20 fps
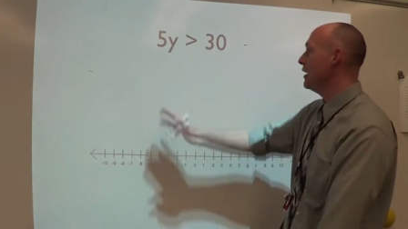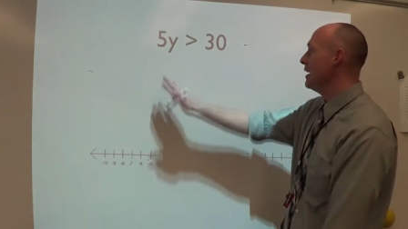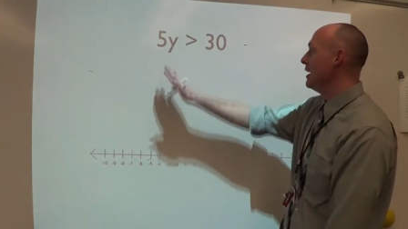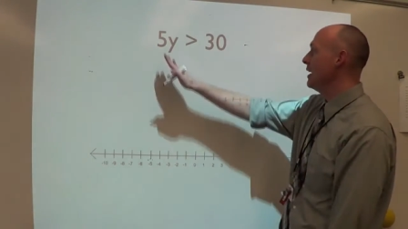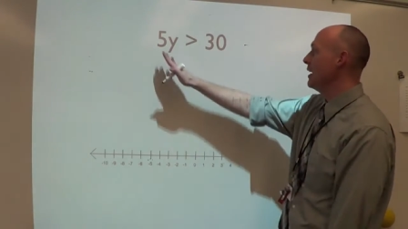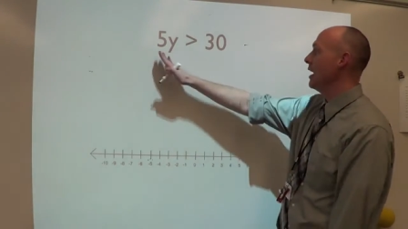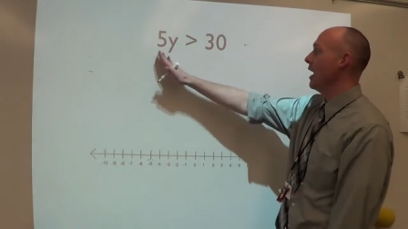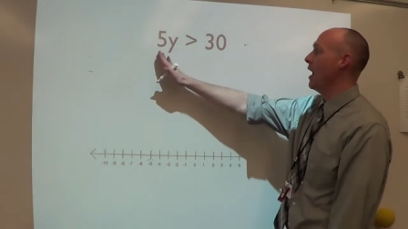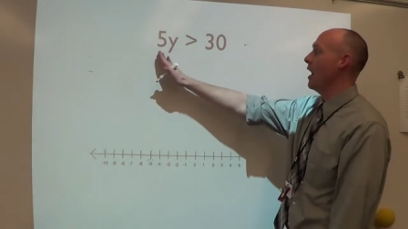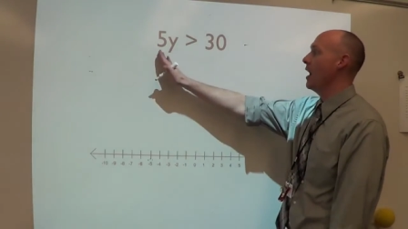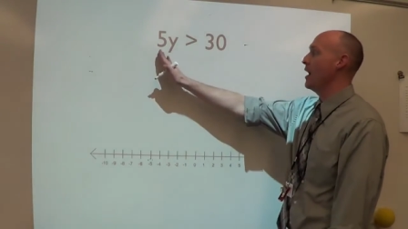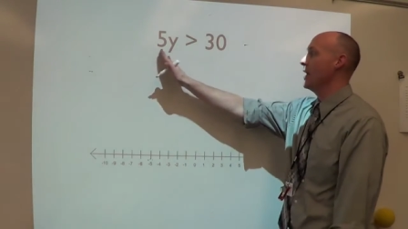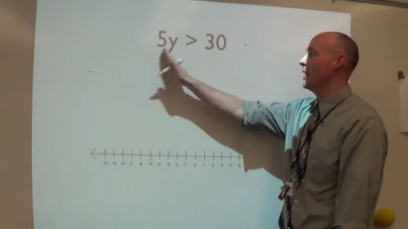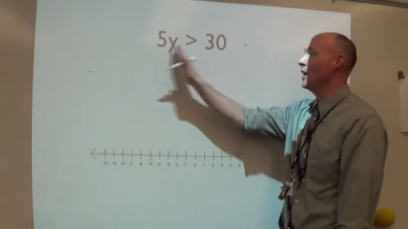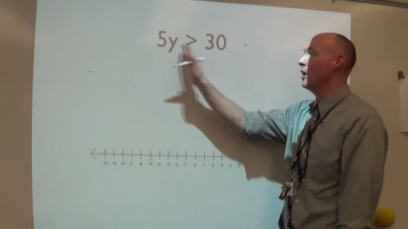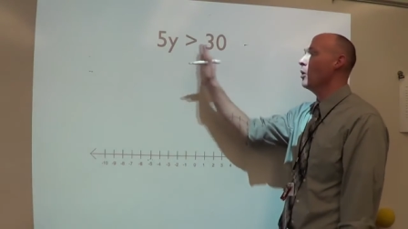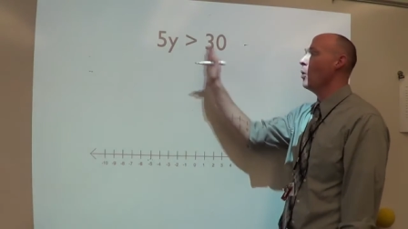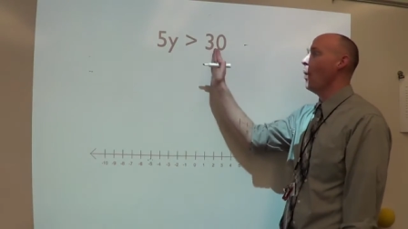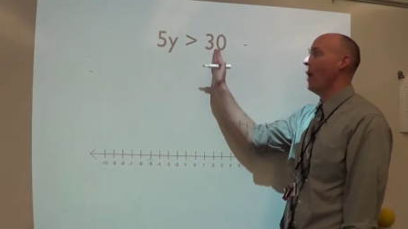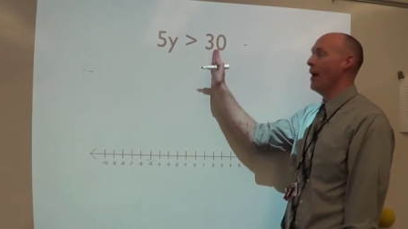the
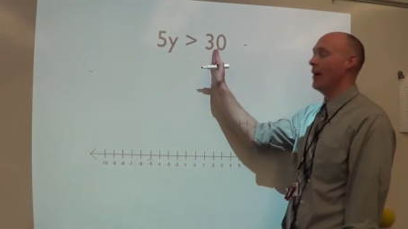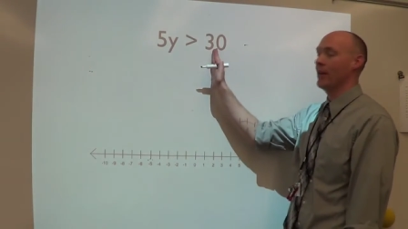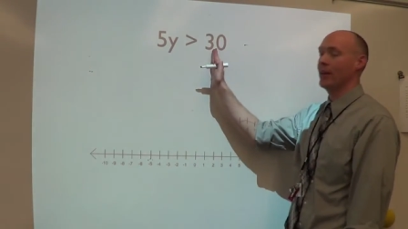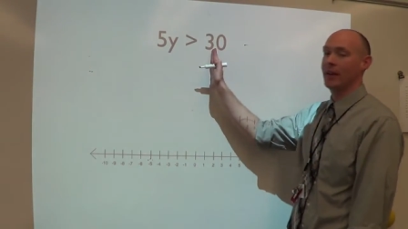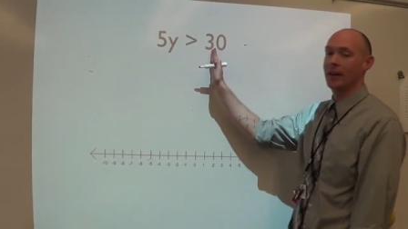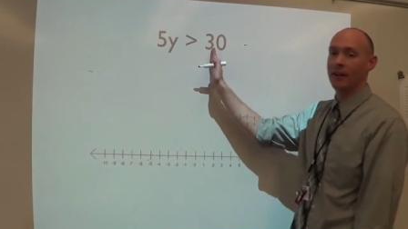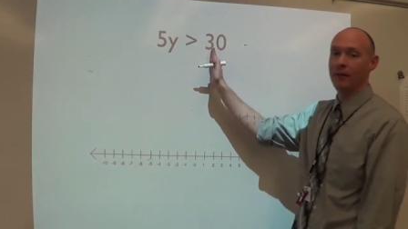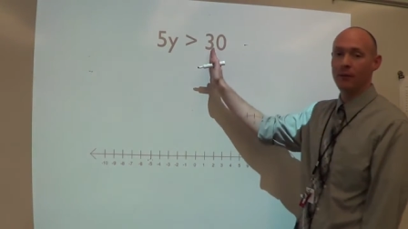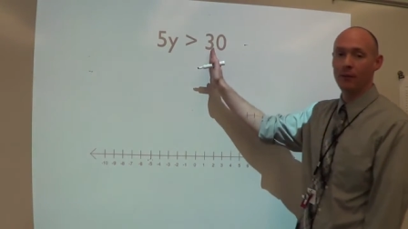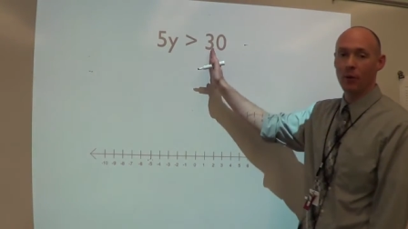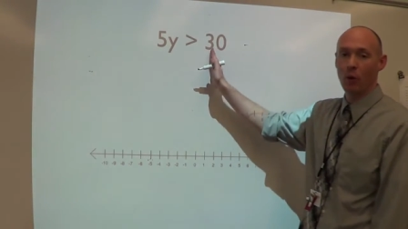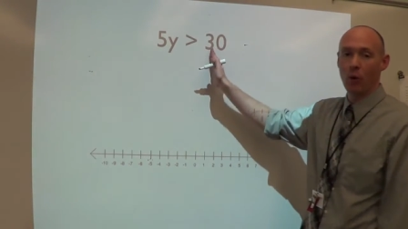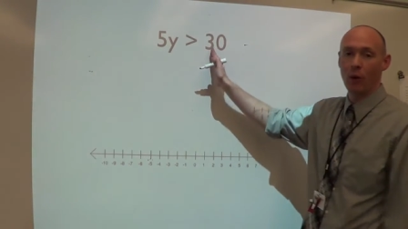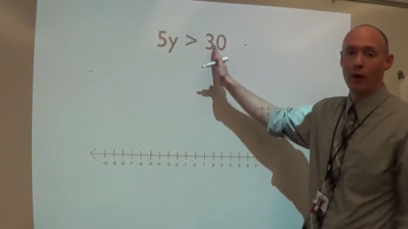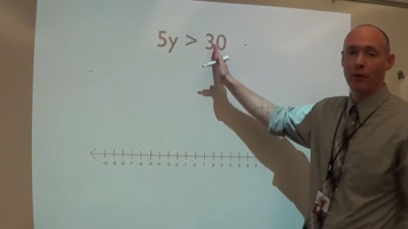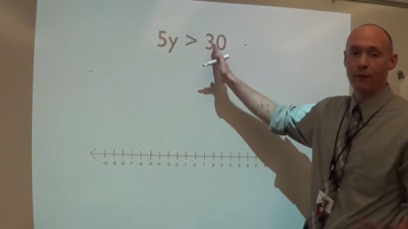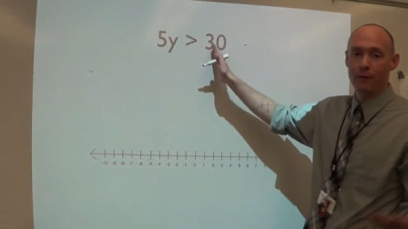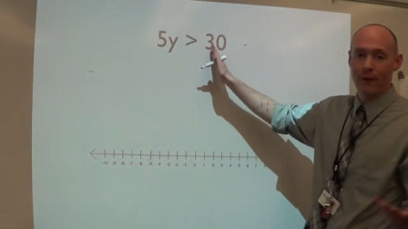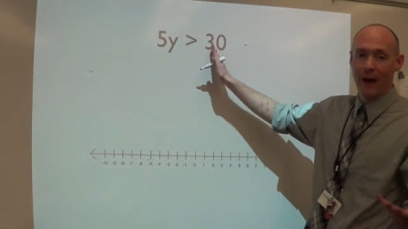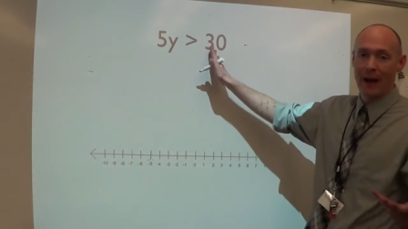inequality
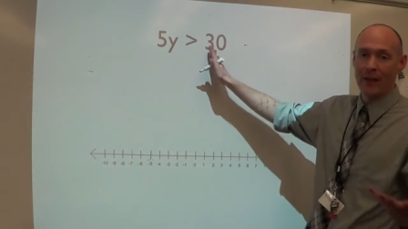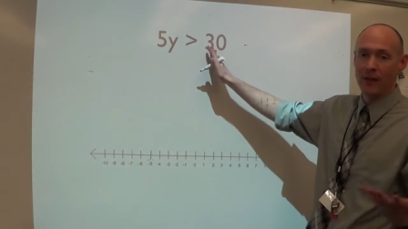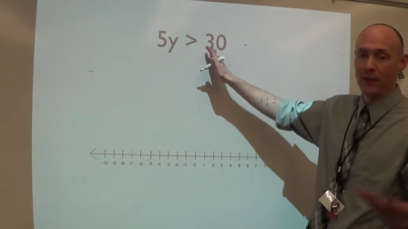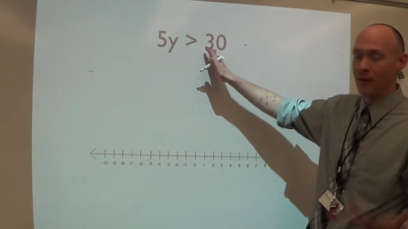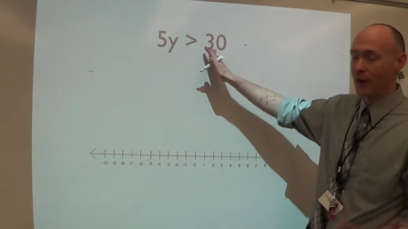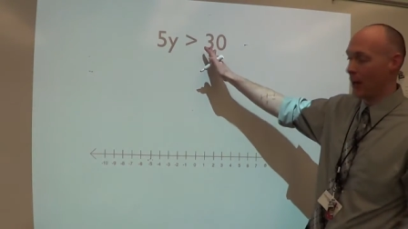or find the